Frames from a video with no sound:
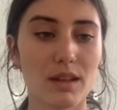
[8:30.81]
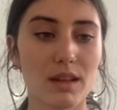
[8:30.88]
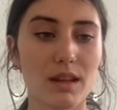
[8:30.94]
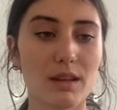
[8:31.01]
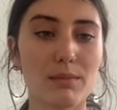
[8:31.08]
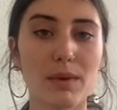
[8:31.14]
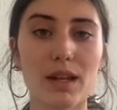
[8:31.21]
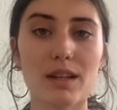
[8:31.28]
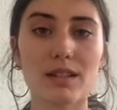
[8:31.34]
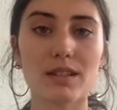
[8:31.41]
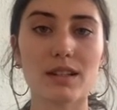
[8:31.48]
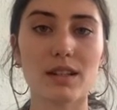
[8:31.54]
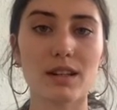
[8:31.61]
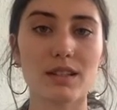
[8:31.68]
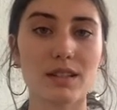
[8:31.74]
In
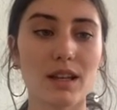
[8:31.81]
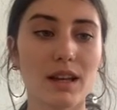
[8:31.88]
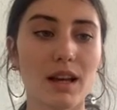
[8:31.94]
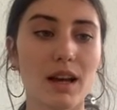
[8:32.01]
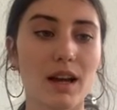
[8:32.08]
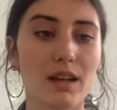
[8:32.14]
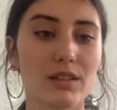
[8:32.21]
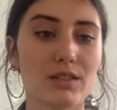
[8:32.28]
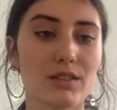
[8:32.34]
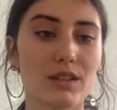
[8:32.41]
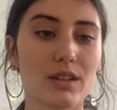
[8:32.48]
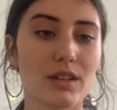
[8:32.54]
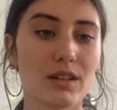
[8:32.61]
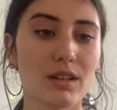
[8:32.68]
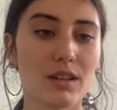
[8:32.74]
medicine and
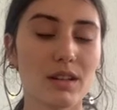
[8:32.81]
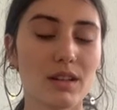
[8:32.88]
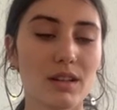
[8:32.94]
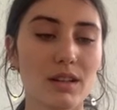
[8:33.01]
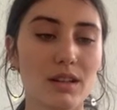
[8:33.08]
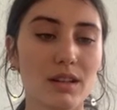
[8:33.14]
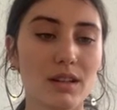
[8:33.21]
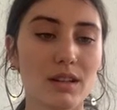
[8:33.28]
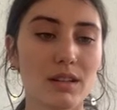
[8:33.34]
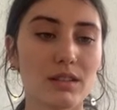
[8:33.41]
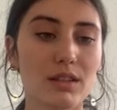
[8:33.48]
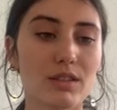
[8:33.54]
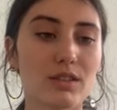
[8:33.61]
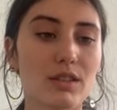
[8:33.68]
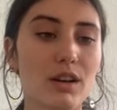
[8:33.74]
psychiatry,
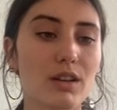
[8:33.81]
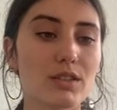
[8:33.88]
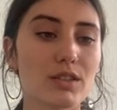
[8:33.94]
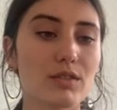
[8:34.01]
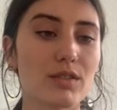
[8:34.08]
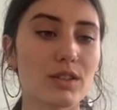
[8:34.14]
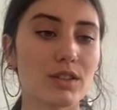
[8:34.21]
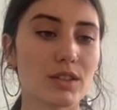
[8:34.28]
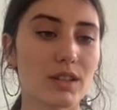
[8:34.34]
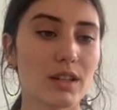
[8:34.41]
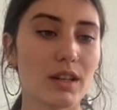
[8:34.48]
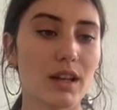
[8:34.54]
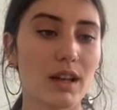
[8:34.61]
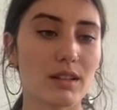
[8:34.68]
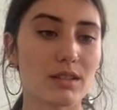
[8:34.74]
there is
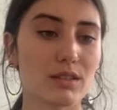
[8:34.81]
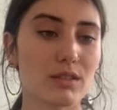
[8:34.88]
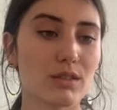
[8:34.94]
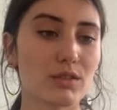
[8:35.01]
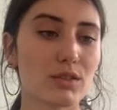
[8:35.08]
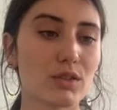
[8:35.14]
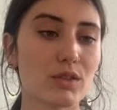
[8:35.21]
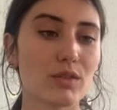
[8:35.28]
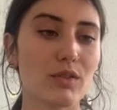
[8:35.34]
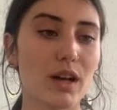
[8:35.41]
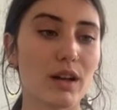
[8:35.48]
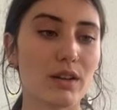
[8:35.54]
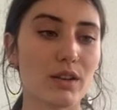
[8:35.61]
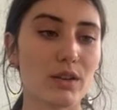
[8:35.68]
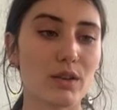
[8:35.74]
controversy as to the true
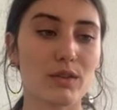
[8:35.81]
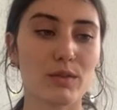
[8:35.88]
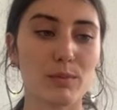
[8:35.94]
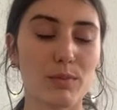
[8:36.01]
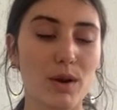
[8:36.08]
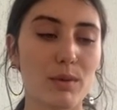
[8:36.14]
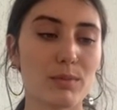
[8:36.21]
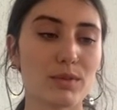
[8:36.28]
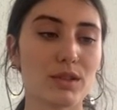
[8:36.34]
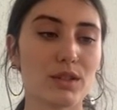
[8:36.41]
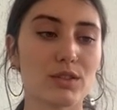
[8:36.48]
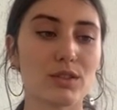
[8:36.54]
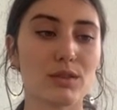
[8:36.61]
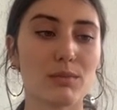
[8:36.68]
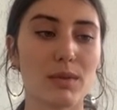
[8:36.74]
value of a
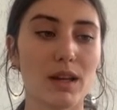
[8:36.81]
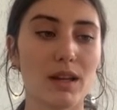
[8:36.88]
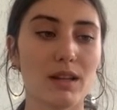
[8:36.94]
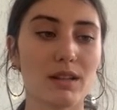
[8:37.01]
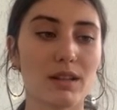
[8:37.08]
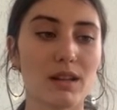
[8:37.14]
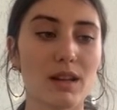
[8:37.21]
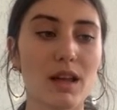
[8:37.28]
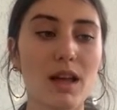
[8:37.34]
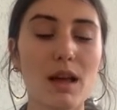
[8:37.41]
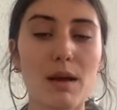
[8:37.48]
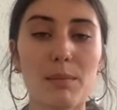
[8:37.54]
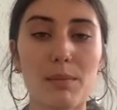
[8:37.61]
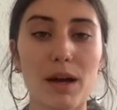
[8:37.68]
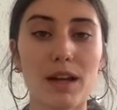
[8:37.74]
proposition made in
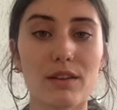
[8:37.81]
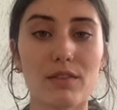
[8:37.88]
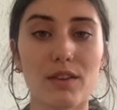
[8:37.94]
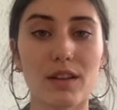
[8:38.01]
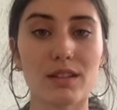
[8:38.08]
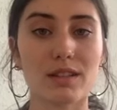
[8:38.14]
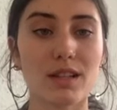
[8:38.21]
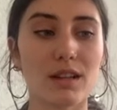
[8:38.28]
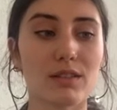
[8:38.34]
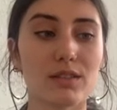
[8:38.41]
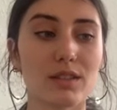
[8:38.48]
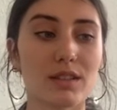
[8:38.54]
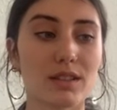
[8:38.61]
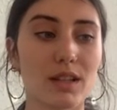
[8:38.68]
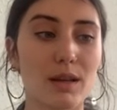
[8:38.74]
bad faith
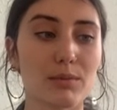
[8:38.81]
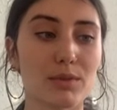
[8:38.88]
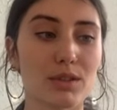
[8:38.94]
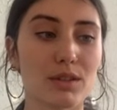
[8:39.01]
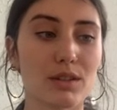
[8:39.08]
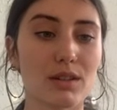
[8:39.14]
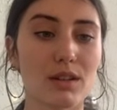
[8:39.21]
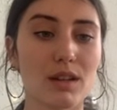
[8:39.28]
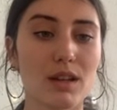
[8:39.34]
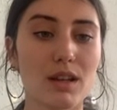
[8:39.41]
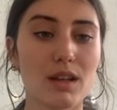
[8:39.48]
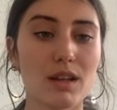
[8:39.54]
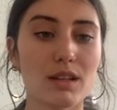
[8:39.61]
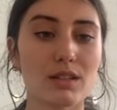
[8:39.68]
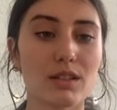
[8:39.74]
self-deception,
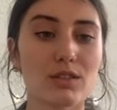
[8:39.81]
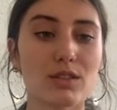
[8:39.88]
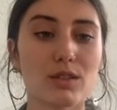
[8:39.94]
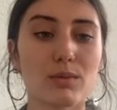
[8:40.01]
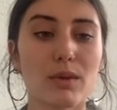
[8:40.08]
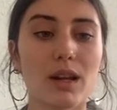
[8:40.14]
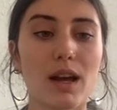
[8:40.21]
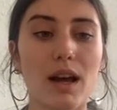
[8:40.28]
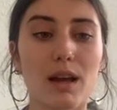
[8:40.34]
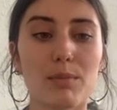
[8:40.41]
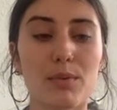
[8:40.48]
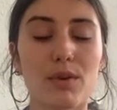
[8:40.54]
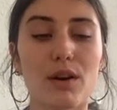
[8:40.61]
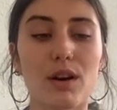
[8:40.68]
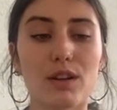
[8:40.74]
such as when a
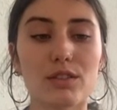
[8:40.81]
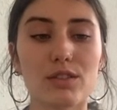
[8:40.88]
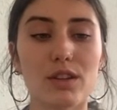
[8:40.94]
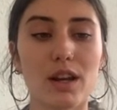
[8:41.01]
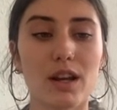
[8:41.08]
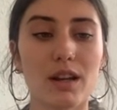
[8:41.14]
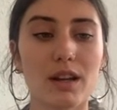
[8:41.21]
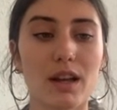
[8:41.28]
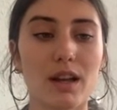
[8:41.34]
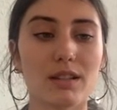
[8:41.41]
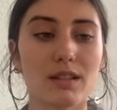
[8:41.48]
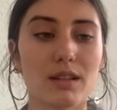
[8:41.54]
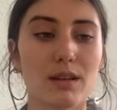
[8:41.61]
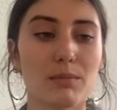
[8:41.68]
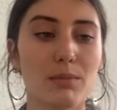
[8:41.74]
hypochondriac has
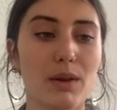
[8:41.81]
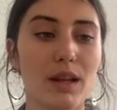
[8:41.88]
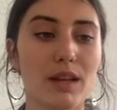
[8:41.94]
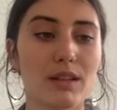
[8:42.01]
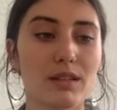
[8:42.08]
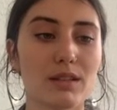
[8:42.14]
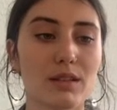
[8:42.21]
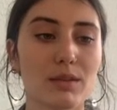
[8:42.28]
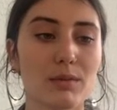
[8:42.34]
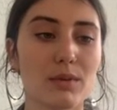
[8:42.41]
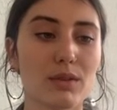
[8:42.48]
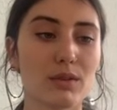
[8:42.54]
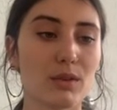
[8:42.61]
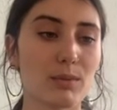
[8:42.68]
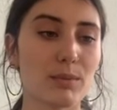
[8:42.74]
a complaint
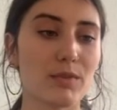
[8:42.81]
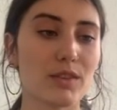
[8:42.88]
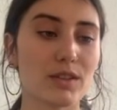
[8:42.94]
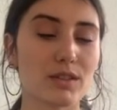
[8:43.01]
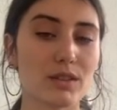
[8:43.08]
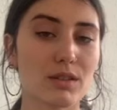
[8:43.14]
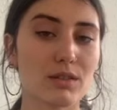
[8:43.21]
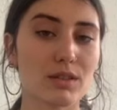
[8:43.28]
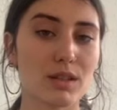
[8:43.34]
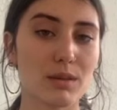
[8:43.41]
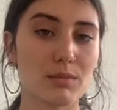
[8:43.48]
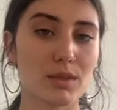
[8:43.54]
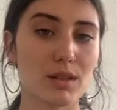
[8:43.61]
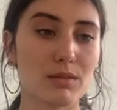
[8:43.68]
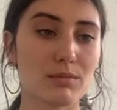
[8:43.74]
with no physical
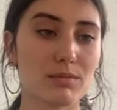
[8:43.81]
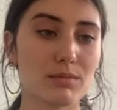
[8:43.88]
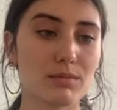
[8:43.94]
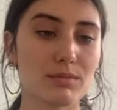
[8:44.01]
symptom.